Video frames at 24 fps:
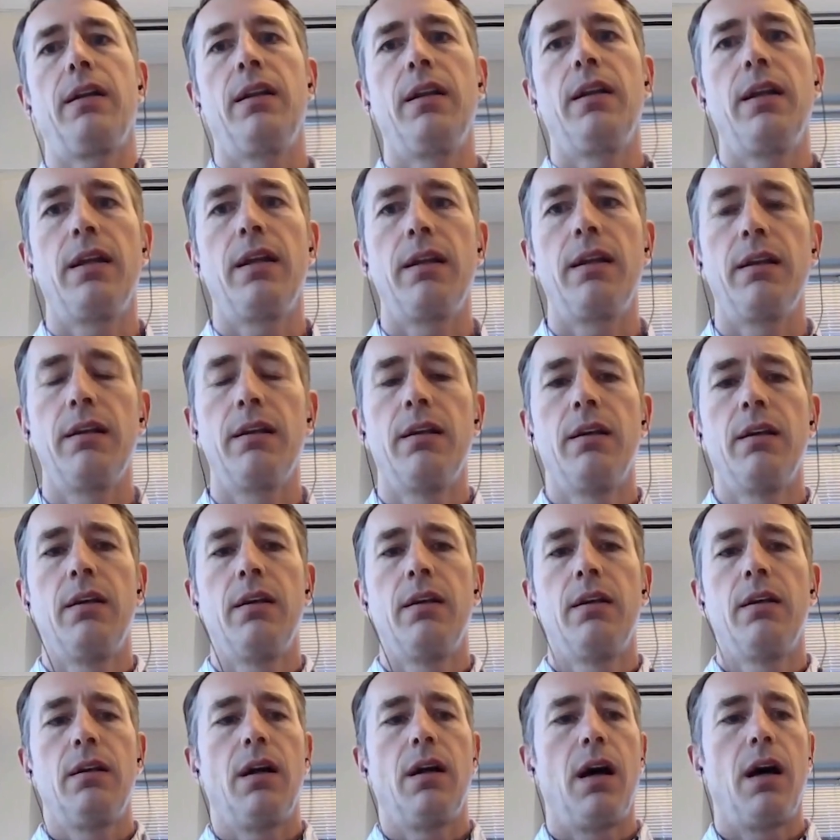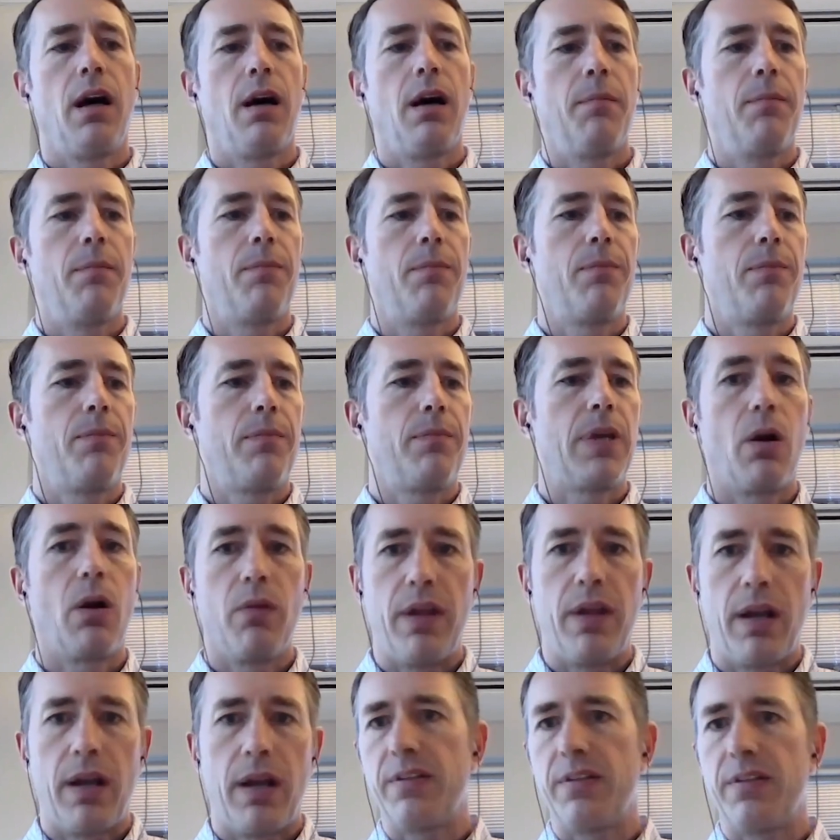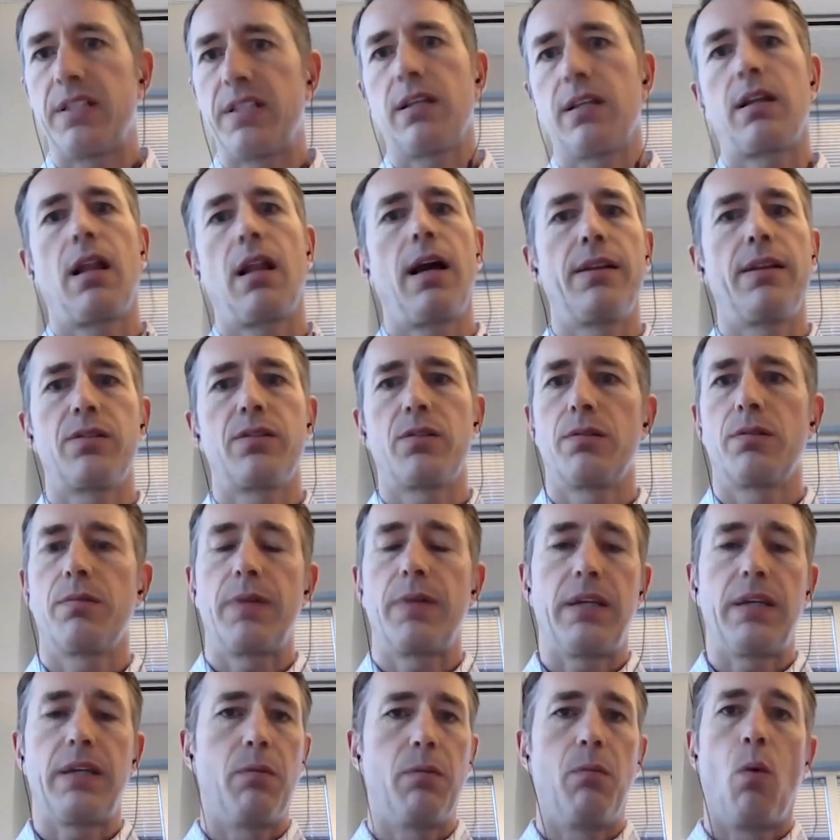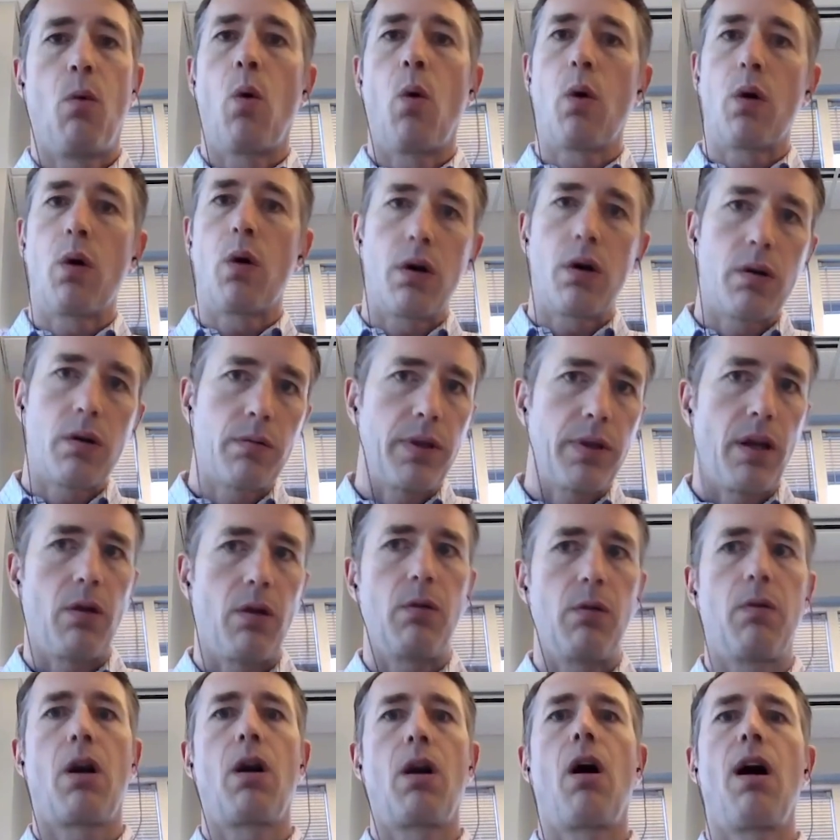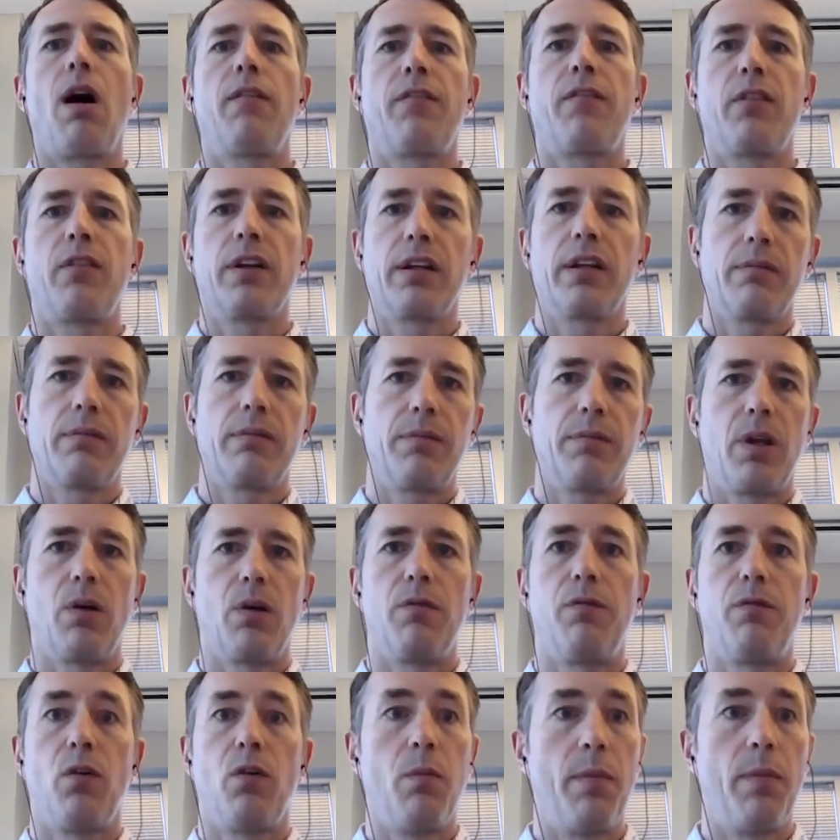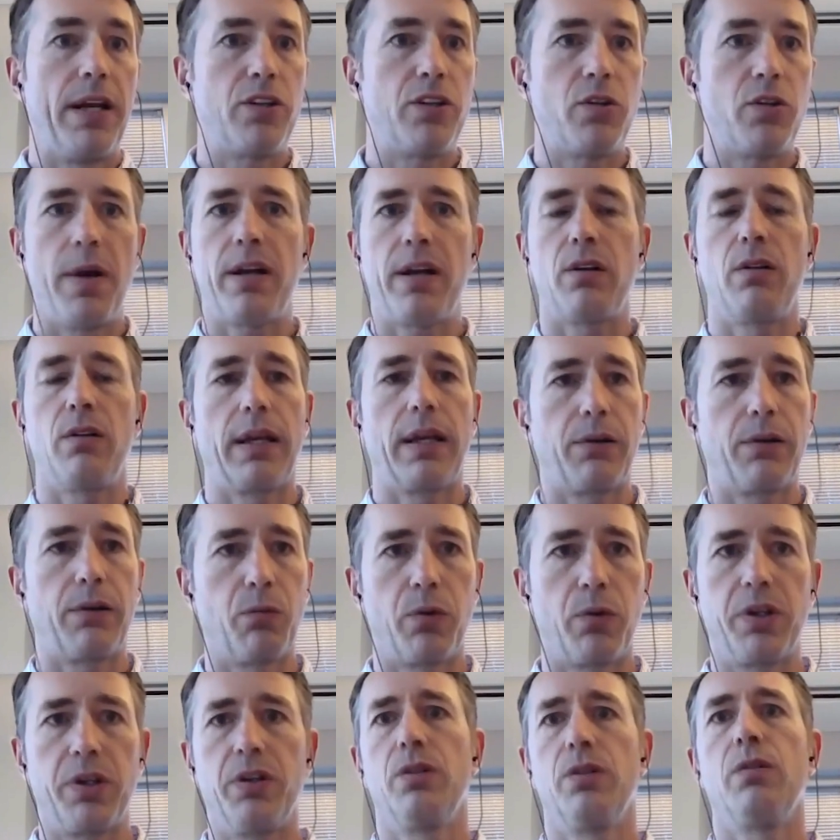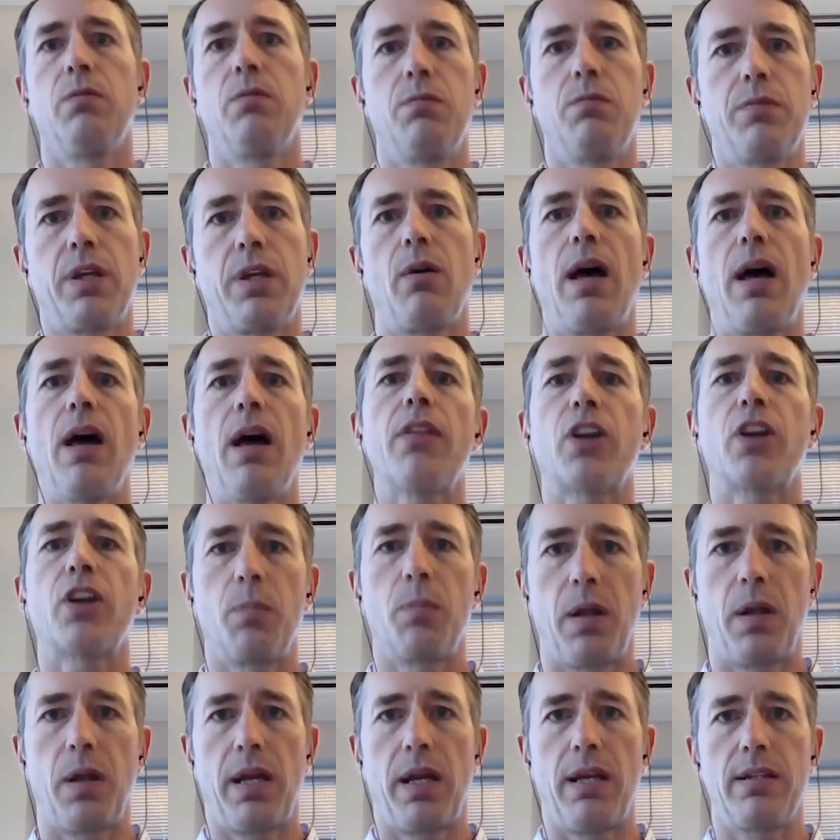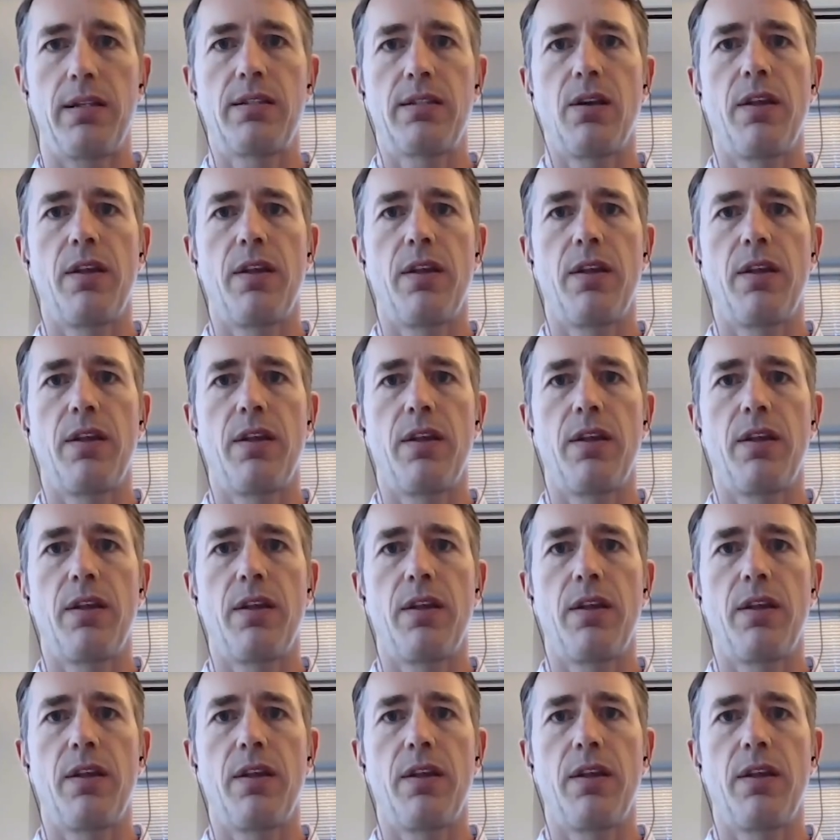And then, then obviously clients are even more, are offering, full major medical, like real, healthcare plans.